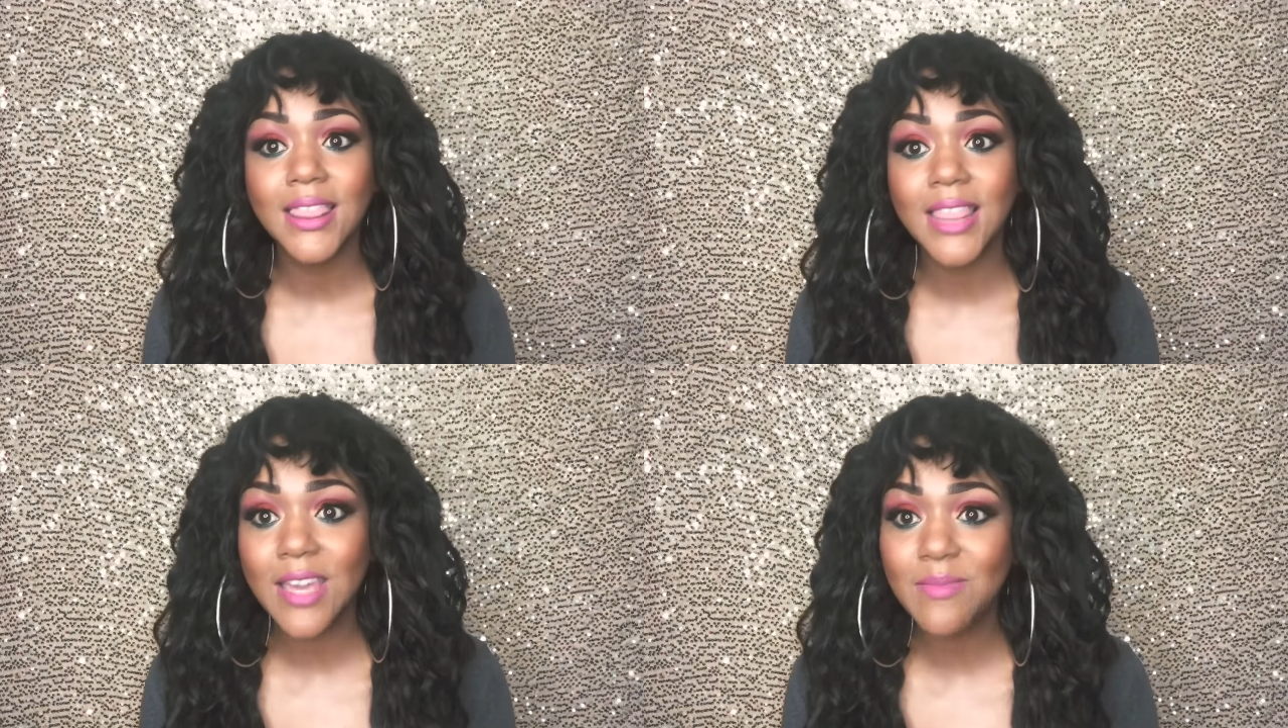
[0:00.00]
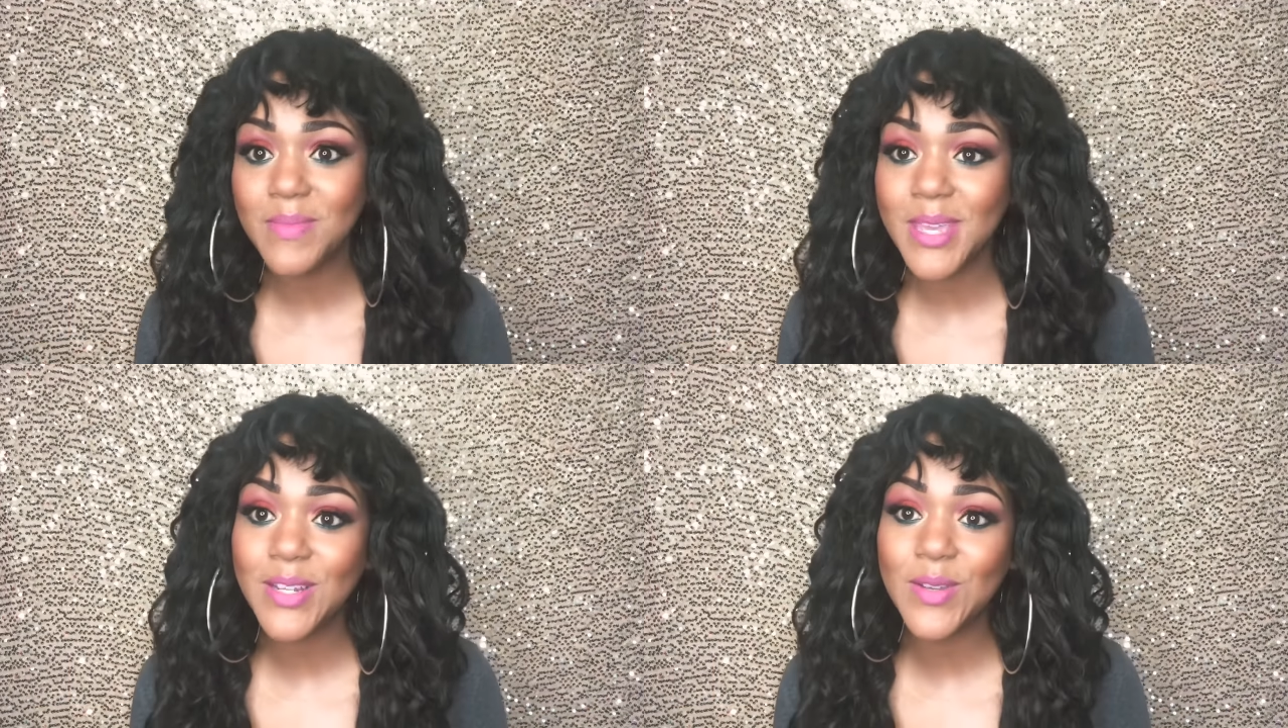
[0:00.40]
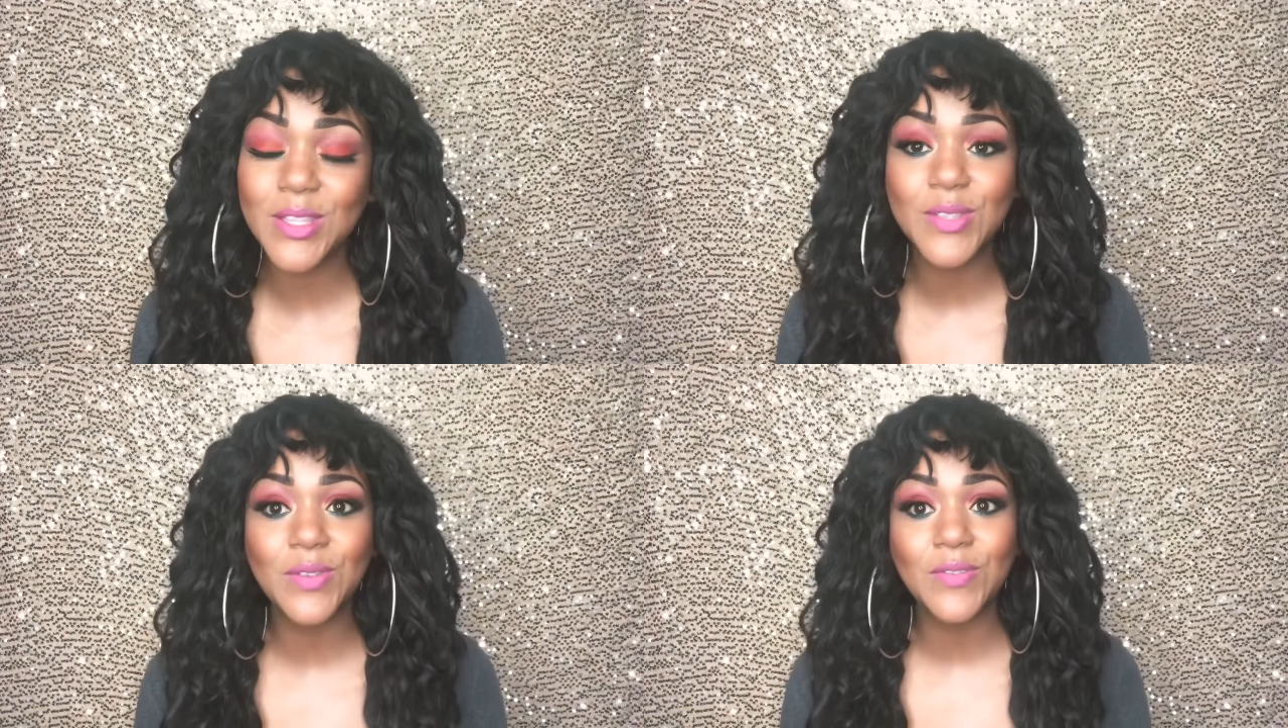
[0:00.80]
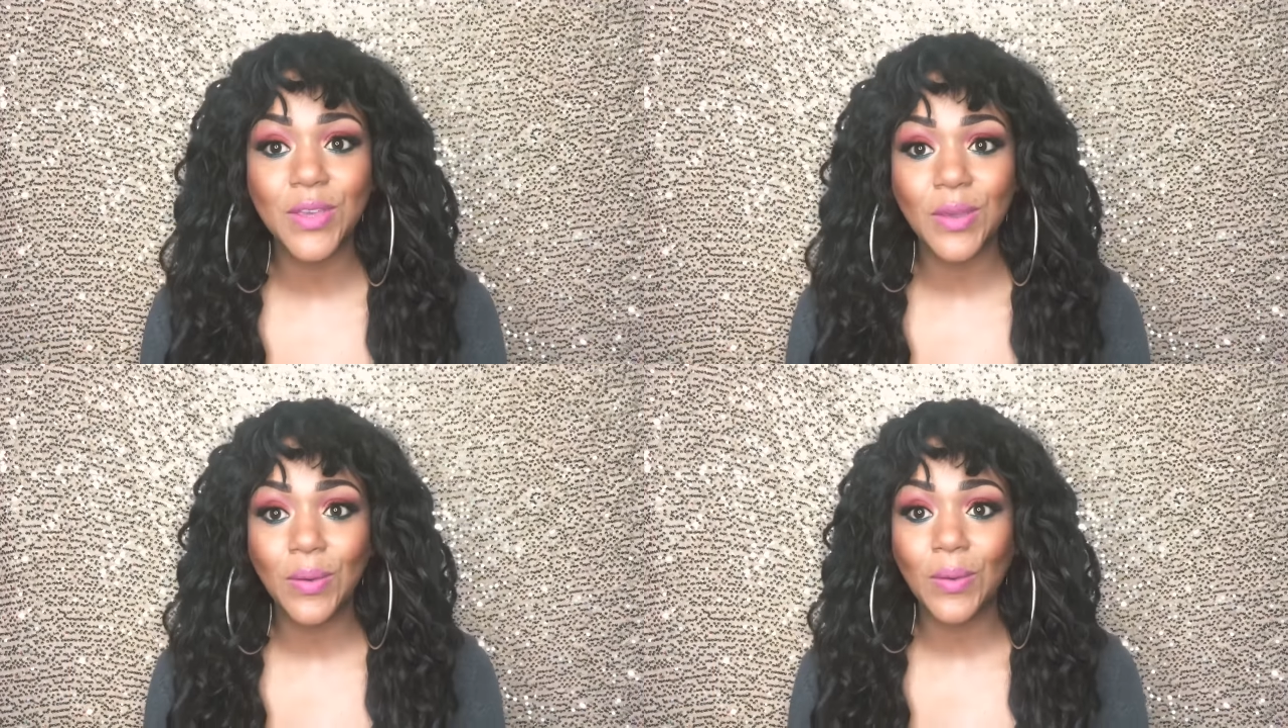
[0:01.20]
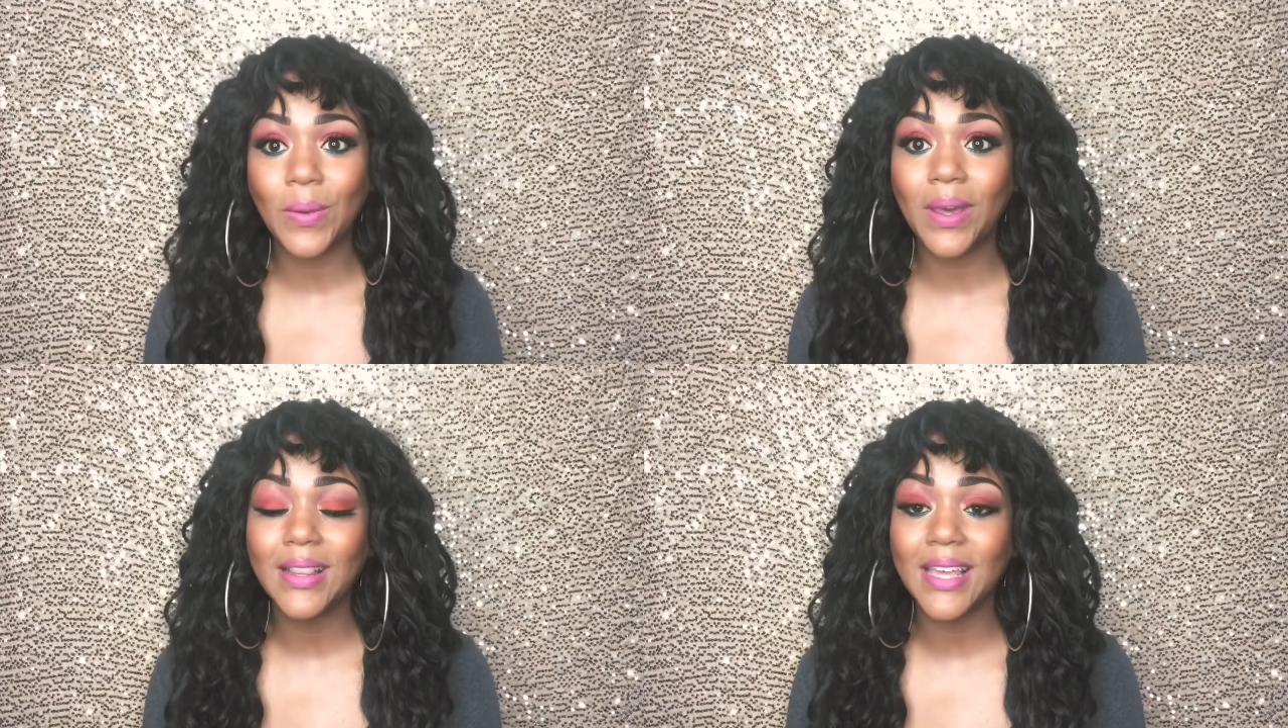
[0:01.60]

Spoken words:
let me do this review.